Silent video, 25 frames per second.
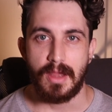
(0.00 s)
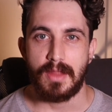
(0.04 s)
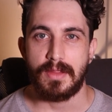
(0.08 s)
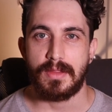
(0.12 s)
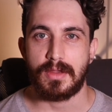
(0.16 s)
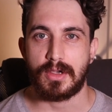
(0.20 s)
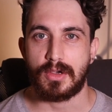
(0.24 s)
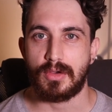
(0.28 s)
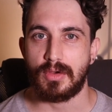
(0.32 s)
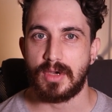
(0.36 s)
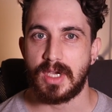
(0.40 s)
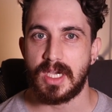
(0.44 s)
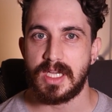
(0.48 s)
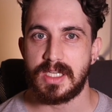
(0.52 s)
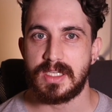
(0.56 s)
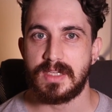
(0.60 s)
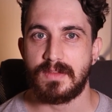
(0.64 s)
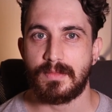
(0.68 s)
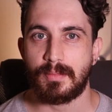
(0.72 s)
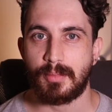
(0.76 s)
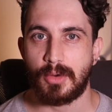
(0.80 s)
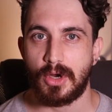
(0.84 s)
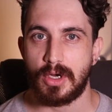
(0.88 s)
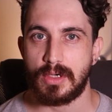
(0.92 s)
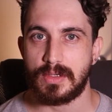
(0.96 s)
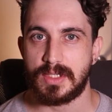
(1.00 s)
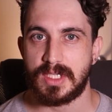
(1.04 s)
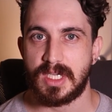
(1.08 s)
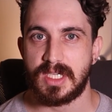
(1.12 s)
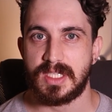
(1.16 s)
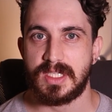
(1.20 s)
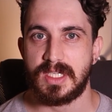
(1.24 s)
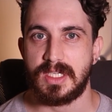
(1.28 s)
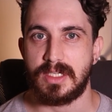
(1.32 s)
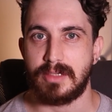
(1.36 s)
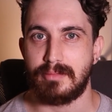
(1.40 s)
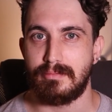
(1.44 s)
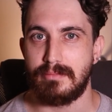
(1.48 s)
The creative process
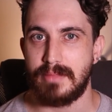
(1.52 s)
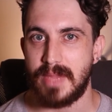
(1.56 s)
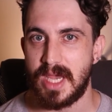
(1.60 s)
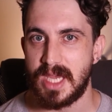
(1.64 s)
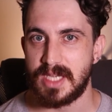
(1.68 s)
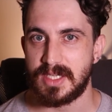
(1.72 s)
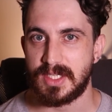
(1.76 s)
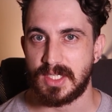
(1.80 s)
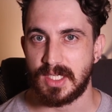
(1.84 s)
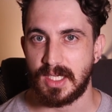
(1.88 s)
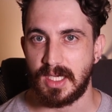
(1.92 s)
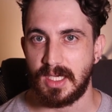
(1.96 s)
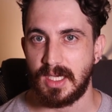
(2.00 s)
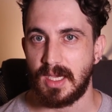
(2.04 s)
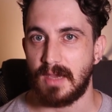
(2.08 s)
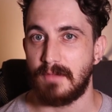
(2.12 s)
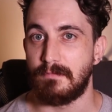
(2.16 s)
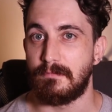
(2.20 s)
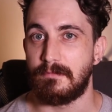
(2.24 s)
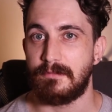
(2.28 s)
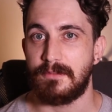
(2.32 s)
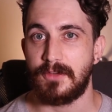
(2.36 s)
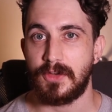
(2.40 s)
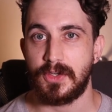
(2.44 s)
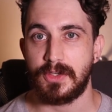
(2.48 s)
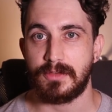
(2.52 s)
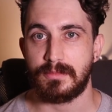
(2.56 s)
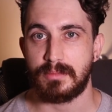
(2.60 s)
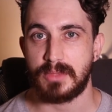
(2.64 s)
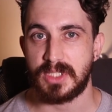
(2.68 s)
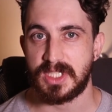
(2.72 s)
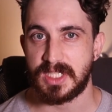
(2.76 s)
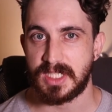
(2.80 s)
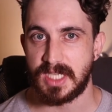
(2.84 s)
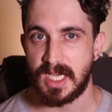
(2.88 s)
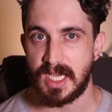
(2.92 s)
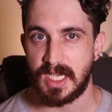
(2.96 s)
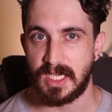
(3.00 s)
is messy and full of
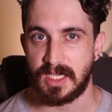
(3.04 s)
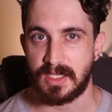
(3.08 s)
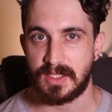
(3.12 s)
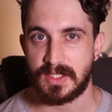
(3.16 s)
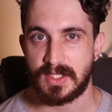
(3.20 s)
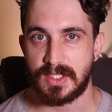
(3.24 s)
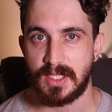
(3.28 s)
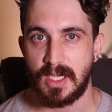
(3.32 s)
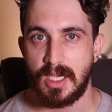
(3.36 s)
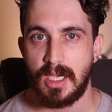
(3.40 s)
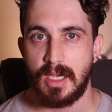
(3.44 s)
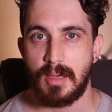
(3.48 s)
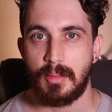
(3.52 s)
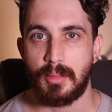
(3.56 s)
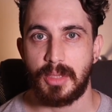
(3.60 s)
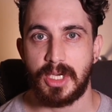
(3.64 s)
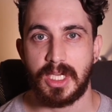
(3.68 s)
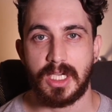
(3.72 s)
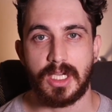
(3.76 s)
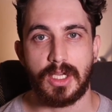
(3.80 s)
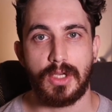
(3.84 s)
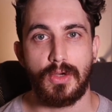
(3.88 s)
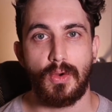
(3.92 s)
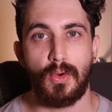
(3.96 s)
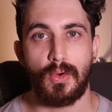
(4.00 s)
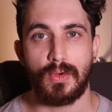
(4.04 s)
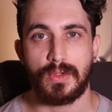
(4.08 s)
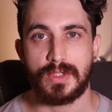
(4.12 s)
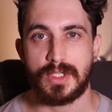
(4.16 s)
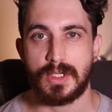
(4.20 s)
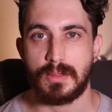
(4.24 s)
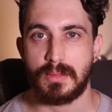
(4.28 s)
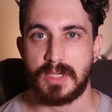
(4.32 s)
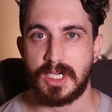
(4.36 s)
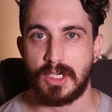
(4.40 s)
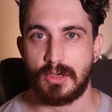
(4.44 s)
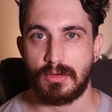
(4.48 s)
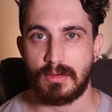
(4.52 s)
mistakes, but it can
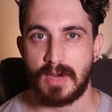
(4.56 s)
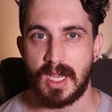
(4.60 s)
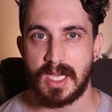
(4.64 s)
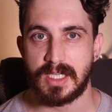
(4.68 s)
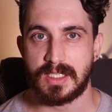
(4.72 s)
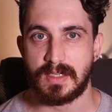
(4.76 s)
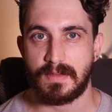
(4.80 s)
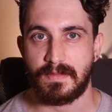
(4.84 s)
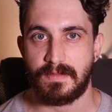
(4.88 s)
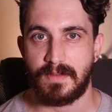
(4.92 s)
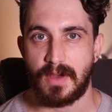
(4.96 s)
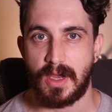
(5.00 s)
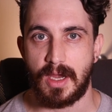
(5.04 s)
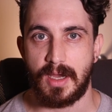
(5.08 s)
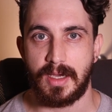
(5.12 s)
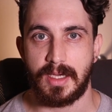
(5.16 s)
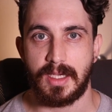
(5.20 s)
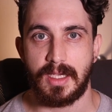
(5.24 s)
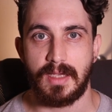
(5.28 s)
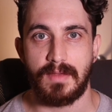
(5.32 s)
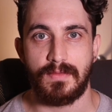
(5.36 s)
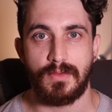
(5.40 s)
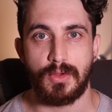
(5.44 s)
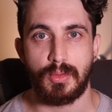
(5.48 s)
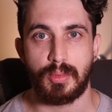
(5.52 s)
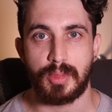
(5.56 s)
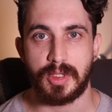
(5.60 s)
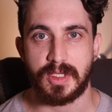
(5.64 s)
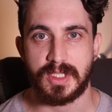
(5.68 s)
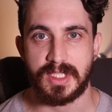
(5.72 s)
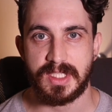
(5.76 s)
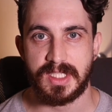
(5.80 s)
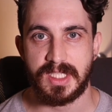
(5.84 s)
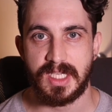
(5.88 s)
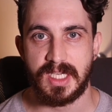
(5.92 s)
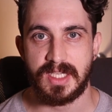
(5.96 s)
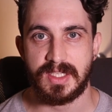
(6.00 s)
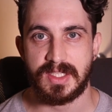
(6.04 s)
also be gratifying if you
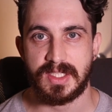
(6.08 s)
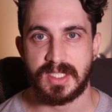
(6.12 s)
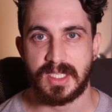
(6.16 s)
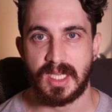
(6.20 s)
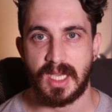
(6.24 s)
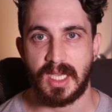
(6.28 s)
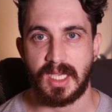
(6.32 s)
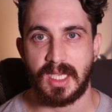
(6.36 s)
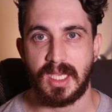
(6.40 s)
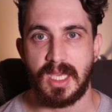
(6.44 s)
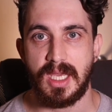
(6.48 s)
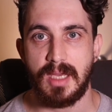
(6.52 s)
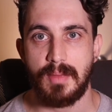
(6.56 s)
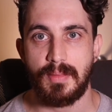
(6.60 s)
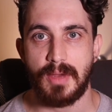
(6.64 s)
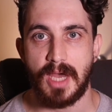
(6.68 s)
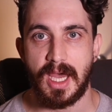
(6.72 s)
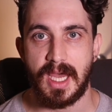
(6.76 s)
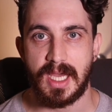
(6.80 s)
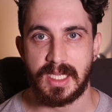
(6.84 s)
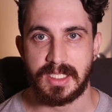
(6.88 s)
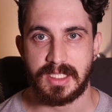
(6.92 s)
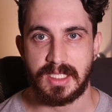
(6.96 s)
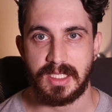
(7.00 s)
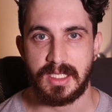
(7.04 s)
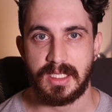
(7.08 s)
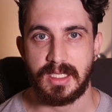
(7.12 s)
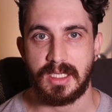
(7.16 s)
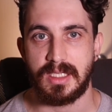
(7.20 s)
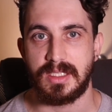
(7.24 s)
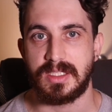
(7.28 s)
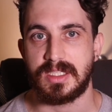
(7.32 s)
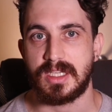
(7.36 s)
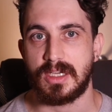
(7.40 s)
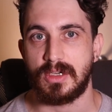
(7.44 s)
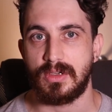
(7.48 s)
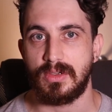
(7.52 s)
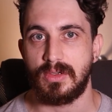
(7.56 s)
persist and keep at it
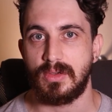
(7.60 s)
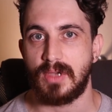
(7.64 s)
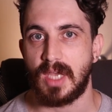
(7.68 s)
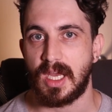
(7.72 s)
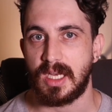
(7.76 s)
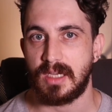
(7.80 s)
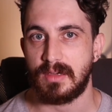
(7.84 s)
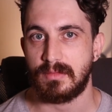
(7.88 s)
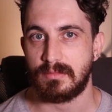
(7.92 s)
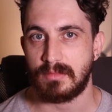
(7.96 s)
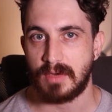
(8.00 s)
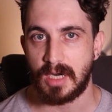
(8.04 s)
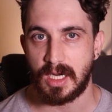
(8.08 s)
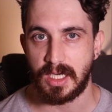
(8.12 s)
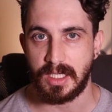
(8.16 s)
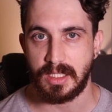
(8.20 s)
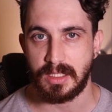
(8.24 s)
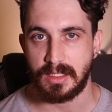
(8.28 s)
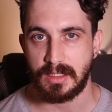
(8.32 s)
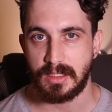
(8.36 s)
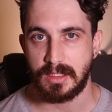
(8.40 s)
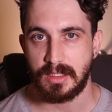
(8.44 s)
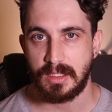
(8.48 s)
until you get it right.